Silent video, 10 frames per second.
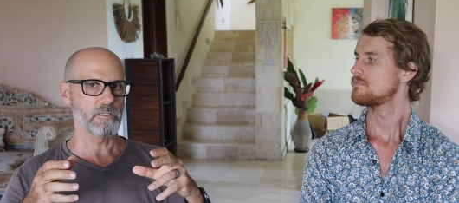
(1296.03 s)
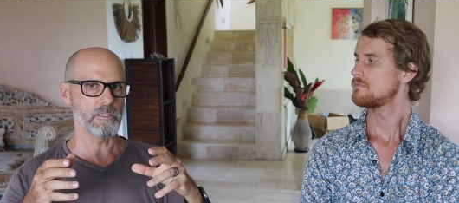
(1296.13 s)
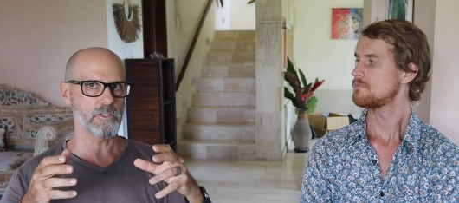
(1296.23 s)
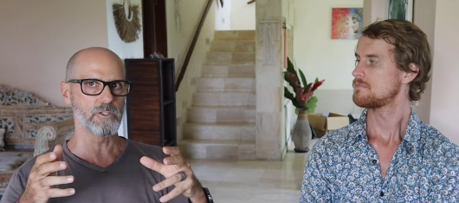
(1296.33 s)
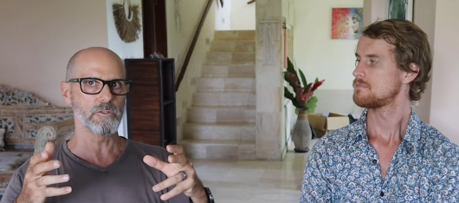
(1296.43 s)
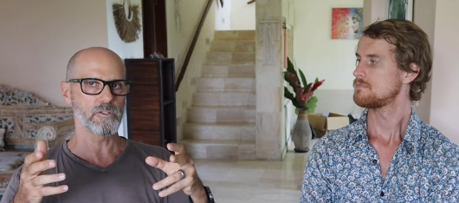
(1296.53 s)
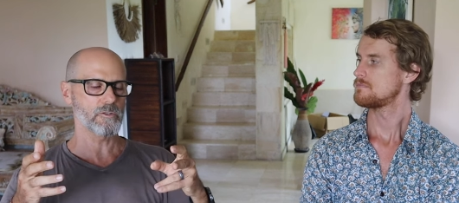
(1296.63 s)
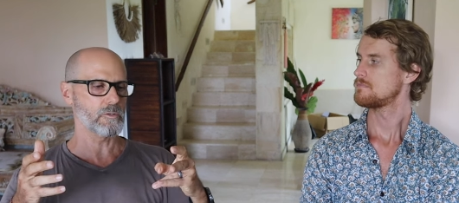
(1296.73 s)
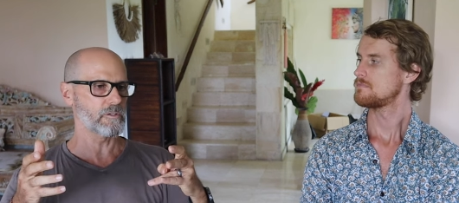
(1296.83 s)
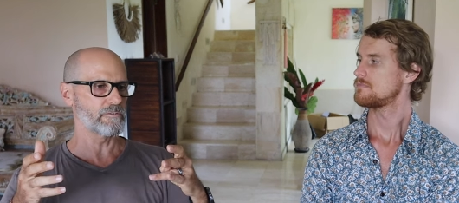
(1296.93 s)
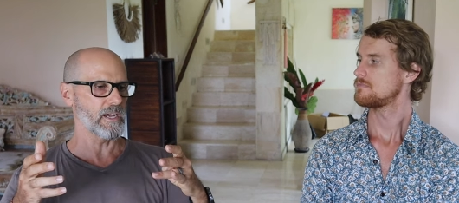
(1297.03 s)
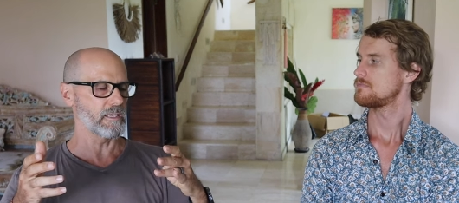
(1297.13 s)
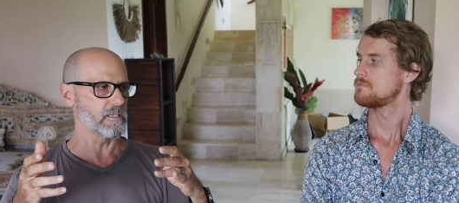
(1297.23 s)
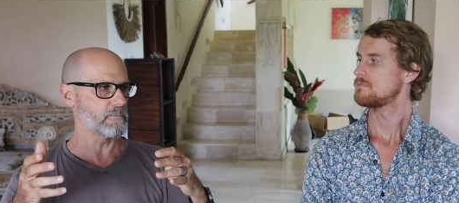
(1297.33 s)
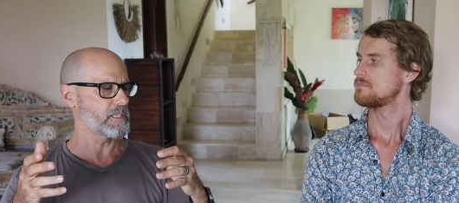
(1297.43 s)
Speaker 1: this new store of
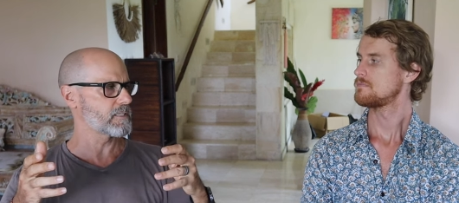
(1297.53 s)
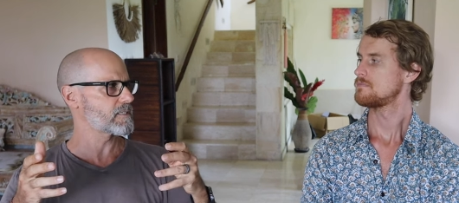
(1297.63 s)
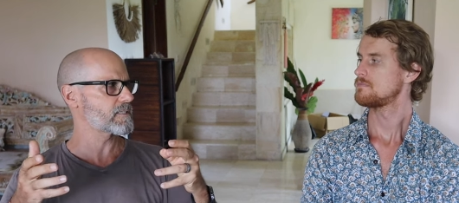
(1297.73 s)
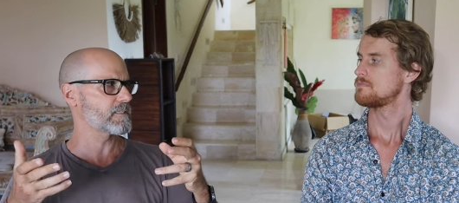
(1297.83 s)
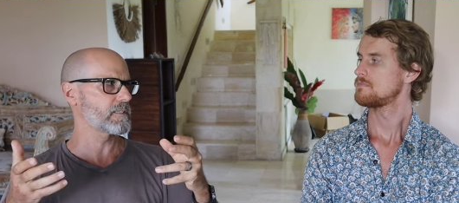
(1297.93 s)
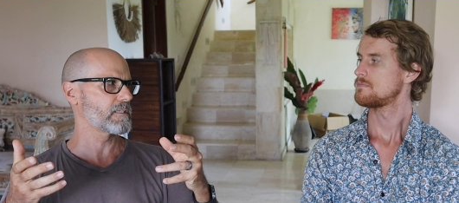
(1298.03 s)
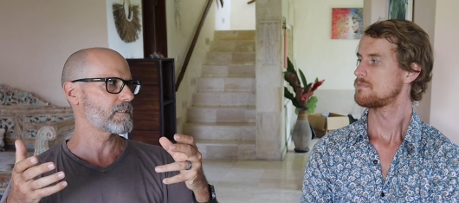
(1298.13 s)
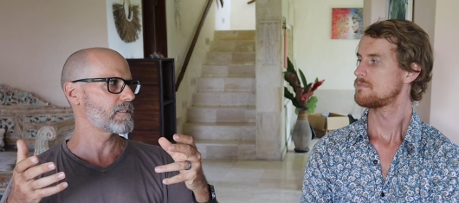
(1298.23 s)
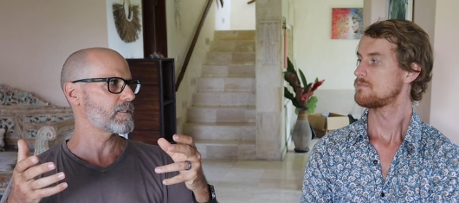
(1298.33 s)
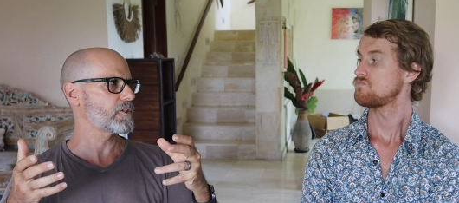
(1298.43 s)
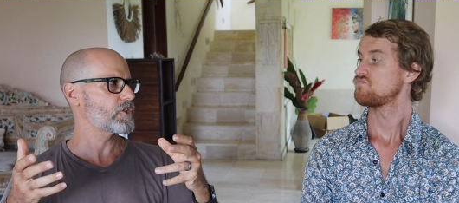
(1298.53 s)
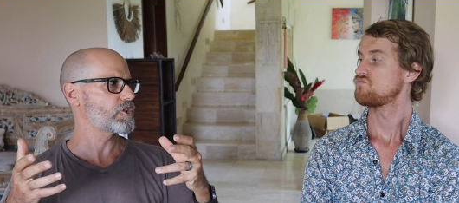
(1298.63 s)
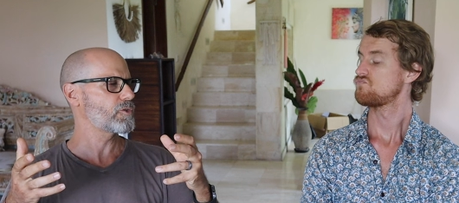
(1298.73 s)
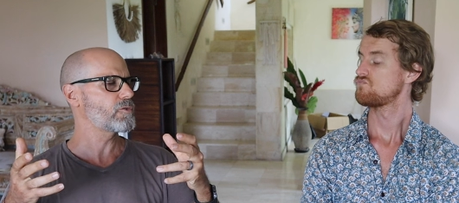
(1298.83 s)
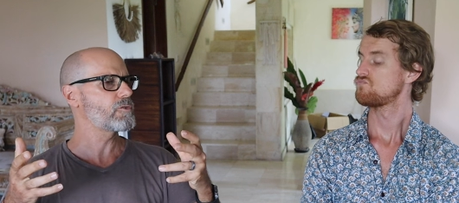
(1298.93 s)
value. I mean, there's still a
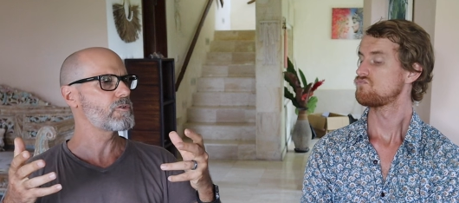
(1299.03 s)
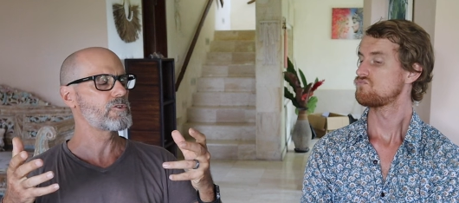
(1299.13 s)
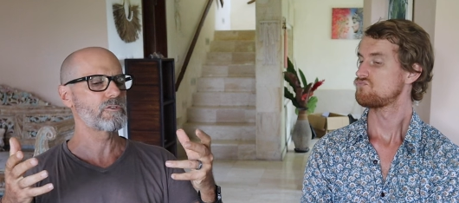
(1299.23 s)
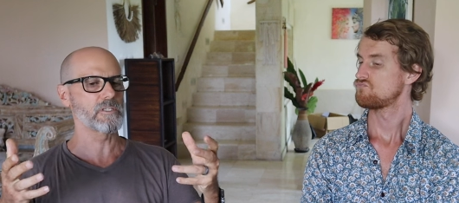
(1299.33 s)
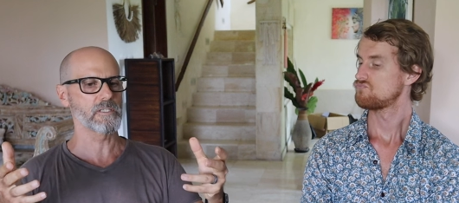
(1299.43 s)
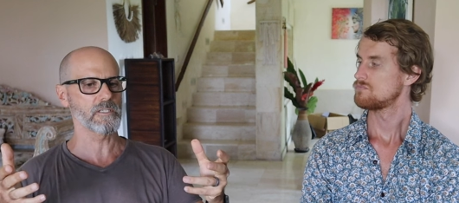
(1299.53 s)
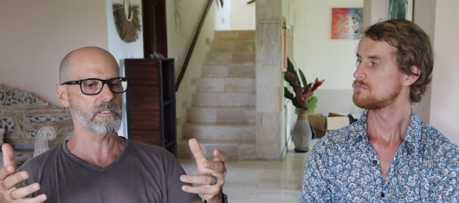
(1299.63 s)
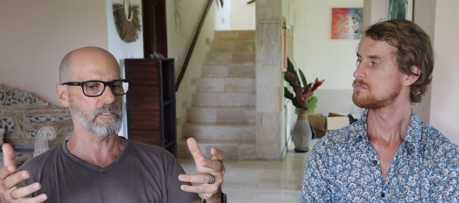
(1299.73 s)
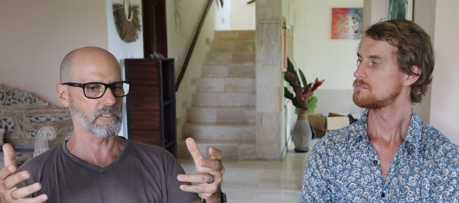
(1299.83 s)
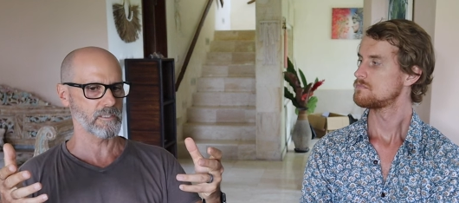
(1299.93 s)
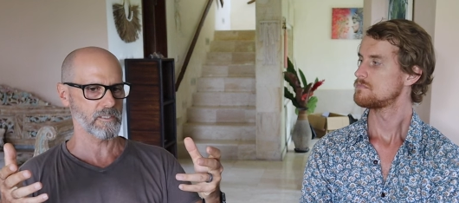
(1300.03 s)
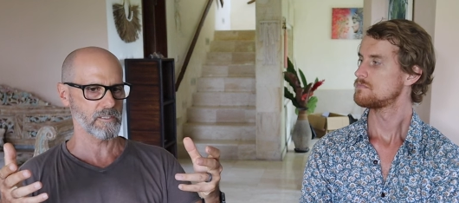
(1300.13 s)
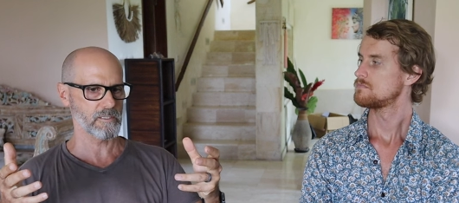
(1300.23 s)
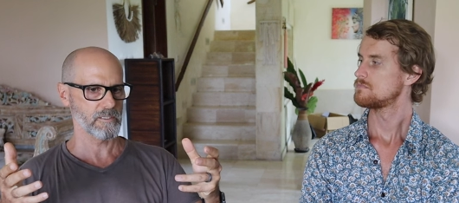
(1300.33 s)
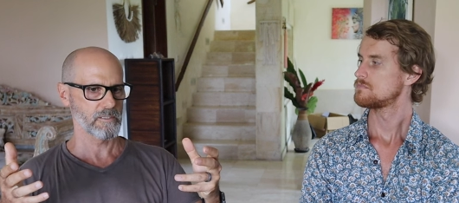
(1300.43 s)
huge
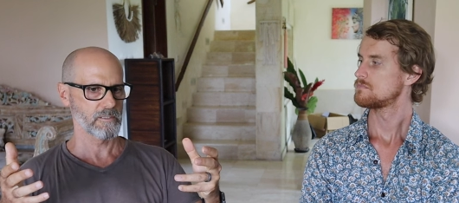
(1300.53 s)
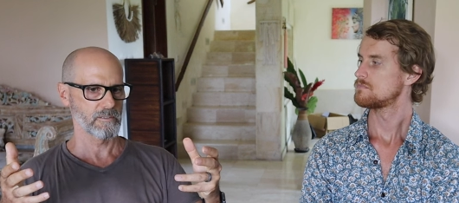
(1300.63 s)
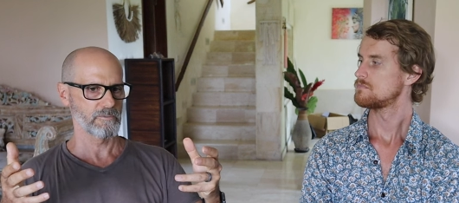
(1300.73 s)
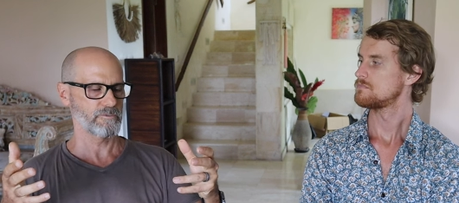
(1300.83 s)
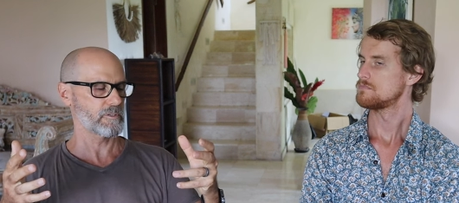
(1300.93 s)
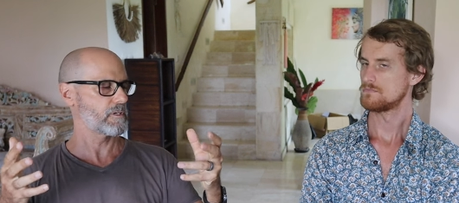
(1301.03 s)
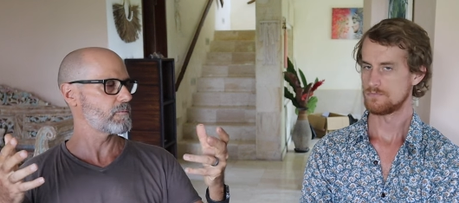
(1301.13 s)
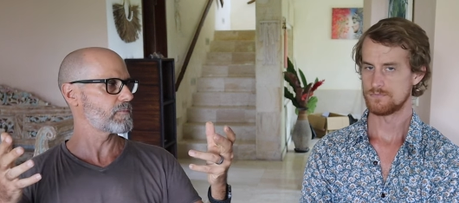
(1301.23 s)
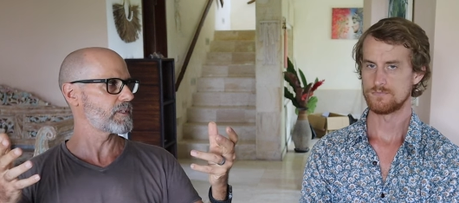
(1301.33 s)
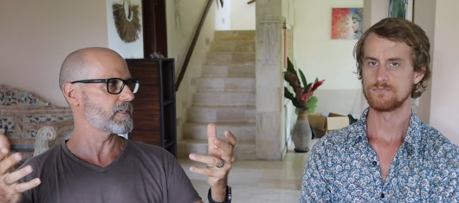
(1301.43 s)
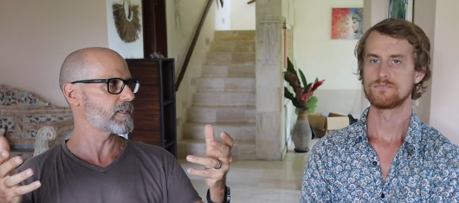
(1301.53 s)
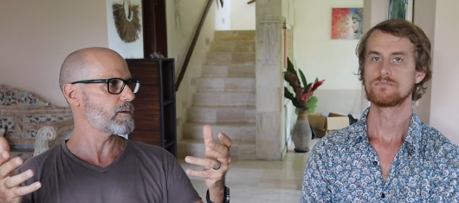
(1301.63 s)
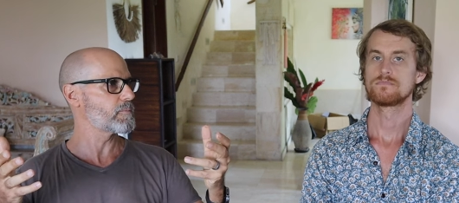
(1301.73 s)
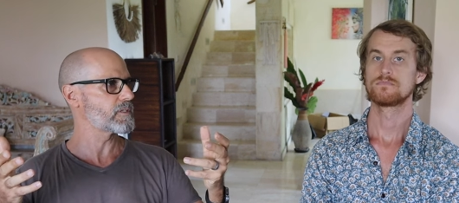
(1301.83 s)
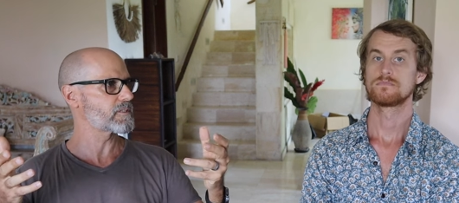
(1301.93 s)
resistance from mm-hmm. the
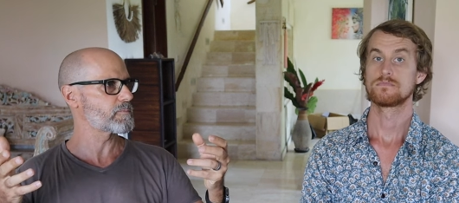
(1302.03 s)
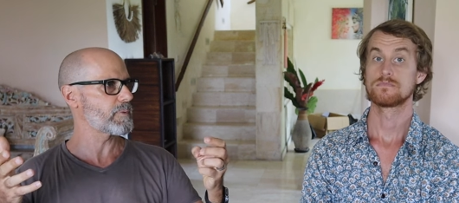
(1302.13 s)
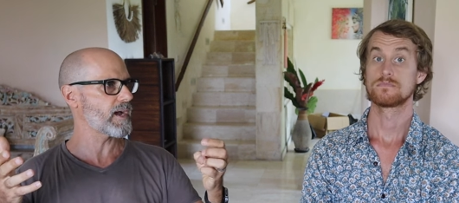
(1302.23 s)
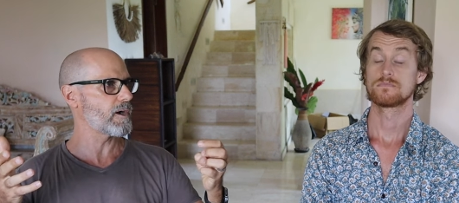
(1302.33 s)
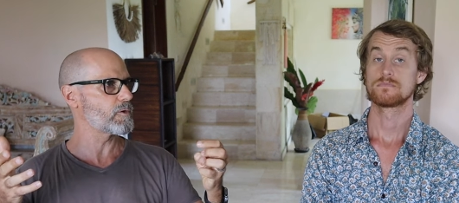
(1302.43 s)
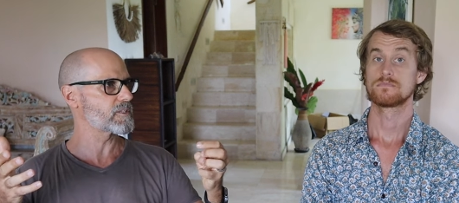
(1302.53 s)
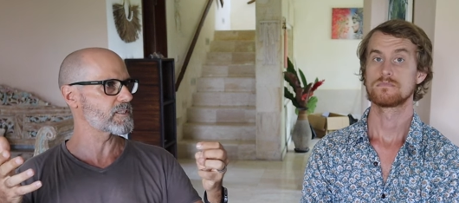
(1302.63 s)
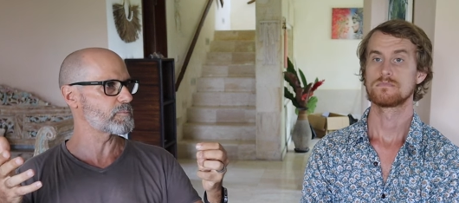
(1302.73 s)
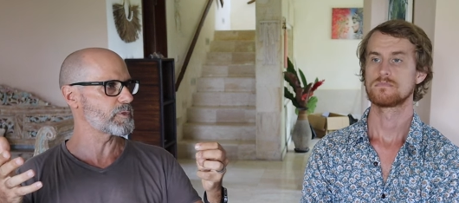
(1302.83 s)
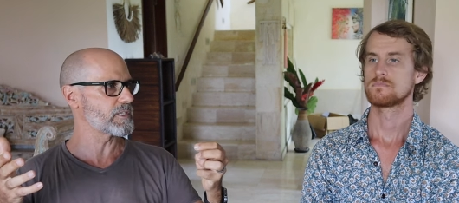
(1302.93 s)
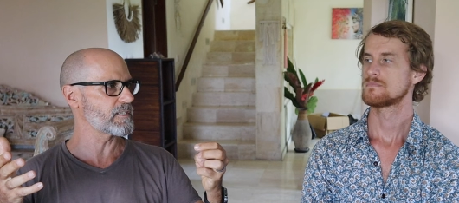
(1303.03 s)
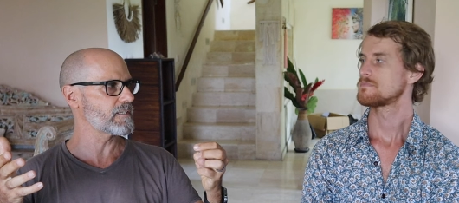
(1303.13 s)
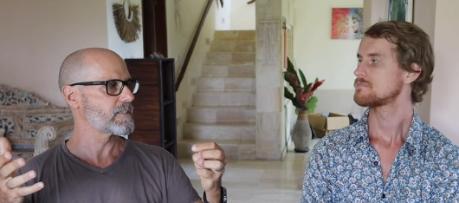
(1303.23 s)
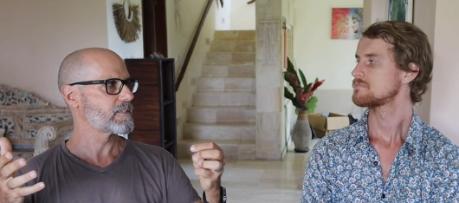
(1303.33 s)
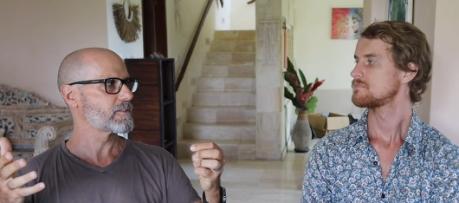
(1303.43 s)
incumbent powers that be
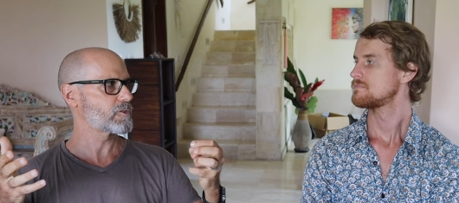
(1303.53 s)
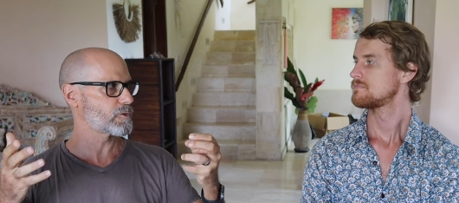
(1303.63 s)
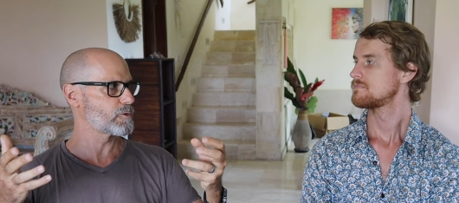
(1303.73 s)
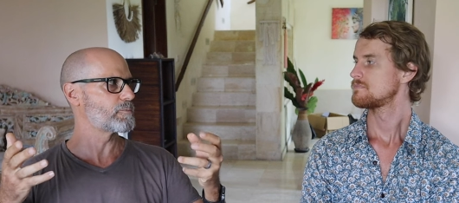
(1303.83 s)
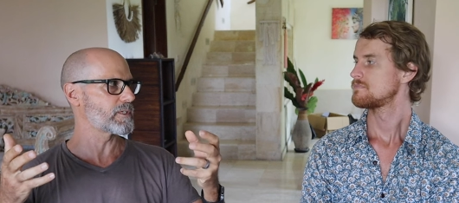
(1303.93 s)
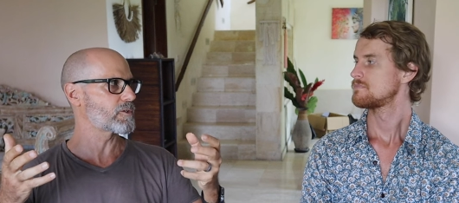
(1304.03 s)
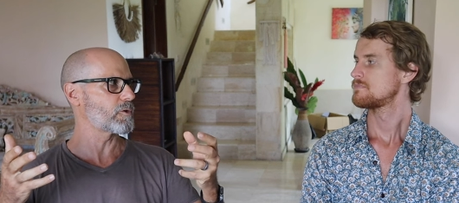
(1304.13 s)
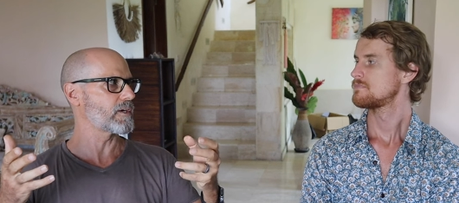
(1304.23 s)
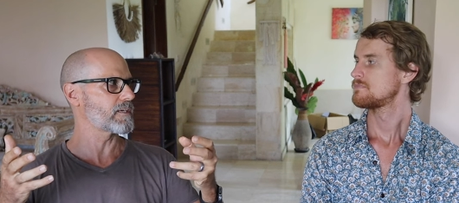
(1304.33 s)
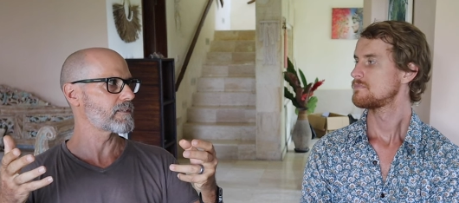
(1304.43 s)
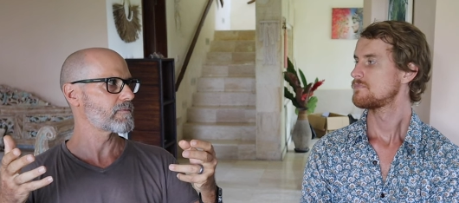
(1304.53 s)
to Bitcoin.